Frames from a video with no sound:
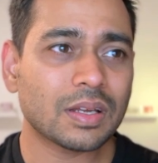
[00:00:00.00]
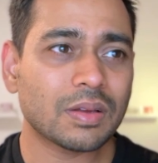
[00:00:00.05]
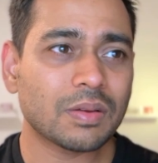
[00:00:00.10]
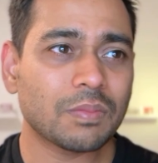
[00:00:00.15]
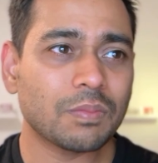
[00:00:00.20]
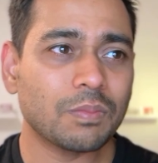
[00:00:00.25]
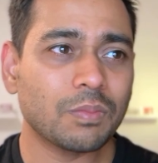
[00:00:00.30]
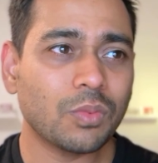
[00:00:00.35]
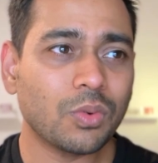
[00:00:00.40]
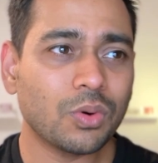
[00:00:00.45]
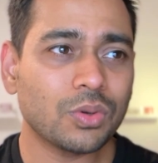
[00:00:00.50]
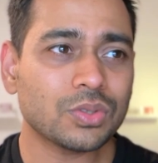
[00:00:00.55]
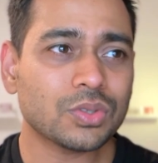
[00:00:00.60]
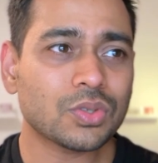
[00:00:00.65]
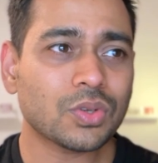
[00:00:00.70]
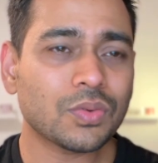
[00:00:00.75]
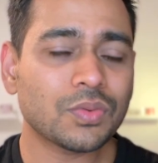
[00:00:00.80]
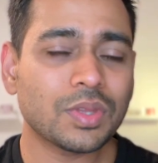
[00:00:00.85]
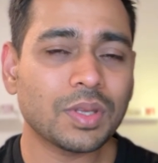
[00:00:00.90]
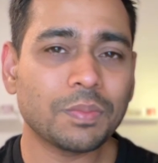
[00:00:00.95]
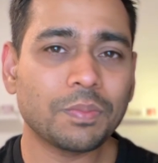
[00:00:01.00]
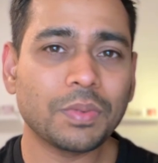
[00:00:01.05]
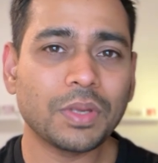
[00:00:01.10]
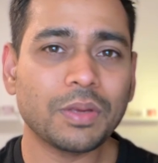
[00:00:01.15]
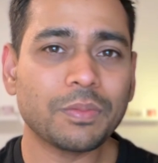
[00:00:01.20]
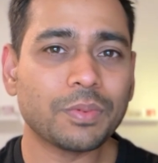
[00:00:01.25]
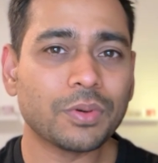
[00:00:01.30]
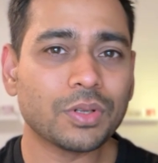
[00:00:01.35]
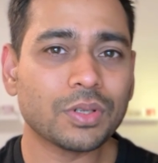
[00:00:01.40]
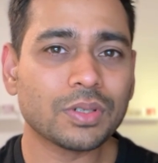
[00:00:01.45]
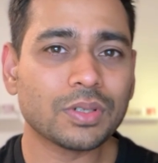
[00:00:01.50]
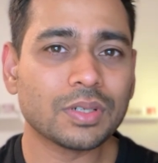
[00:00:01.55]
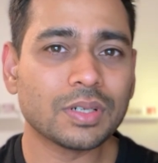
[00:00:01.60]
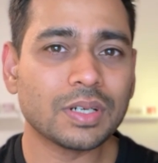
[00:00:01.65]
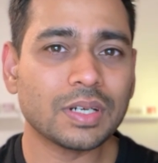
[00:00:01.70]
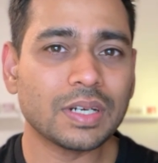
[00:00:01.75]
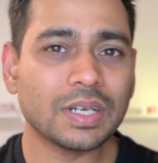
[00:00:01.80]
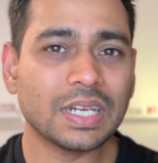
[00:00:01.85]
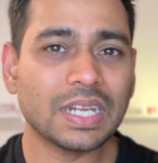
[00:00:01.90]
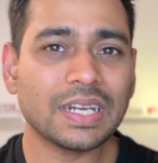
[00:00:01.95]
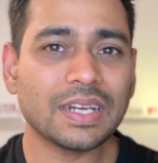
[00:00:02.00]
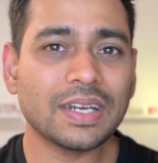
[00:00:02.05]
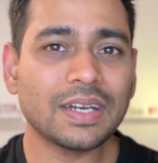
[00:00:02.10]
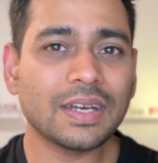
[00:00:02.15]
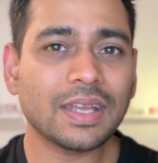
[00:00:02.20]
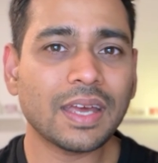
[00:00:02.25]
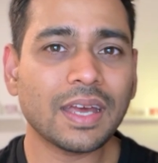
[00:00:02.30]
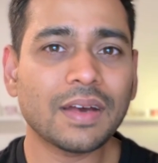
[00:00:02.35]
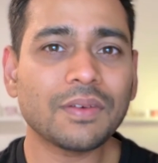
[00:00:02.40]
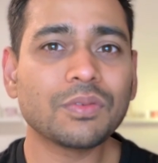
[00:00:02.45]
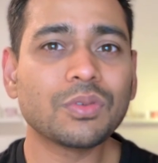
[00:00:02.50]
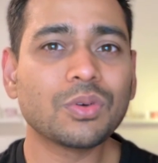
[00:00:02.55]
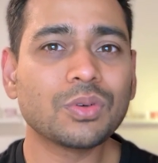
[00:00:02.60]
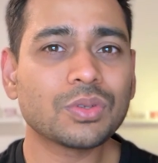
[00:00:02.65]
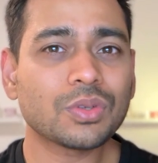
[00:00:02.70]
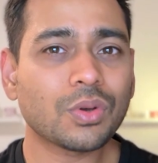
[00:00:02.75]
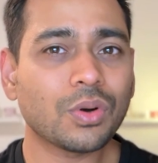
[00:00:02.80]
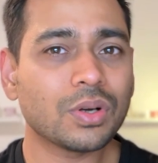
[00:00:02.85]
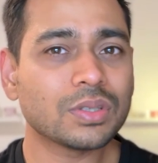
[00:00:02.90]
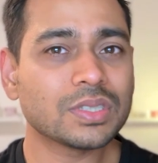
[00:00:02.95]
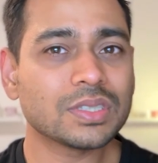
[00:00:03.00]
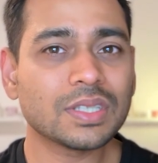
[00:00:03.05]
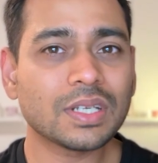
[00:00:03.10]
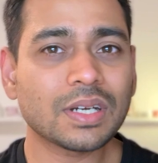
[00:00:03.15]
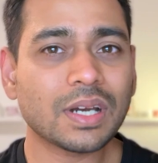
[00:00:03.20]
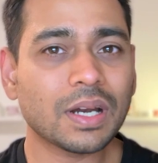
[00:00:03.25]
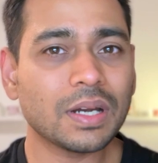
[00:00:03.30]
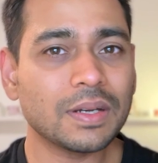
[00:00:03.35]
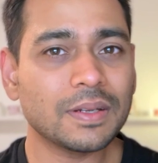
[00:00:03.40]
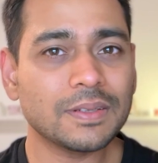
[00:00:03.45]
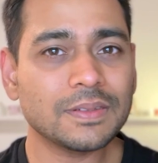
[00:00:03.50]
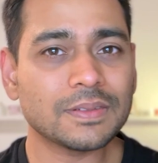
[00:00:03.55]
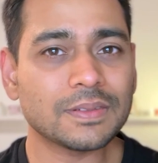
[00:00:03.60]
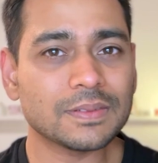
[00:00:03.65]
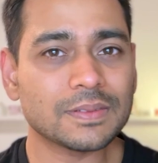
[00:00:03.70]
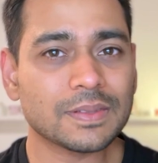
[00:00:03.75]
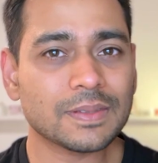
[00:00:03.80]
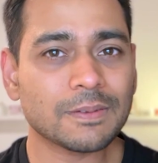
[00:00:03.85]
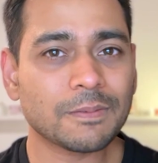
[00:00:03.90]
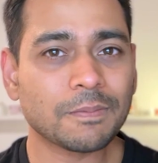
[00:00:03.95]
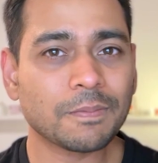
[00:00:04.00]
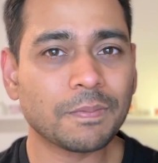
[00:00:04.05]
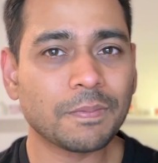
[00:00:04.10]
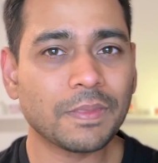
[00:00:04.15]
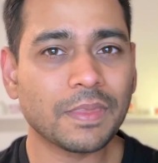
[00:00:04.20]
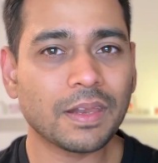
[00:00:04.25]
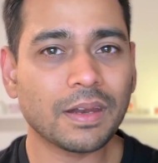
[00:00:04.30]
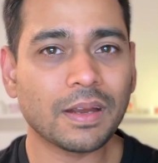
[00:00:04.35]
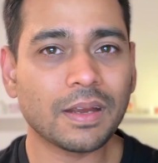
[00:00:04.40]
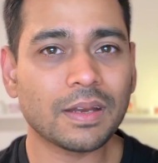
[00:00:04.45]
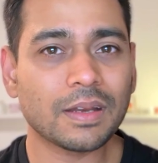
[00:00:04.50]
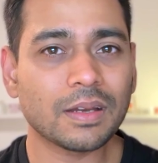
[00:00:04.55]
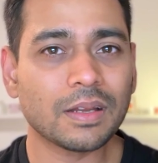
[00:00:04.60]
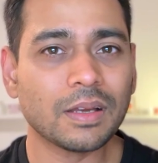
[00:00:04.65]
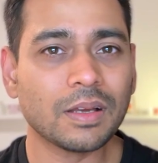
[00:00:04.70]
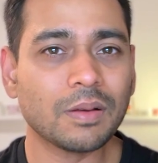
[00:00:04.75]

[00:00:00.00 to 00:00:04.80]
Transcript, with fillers: most of the people didn't have those causes and conditions, right?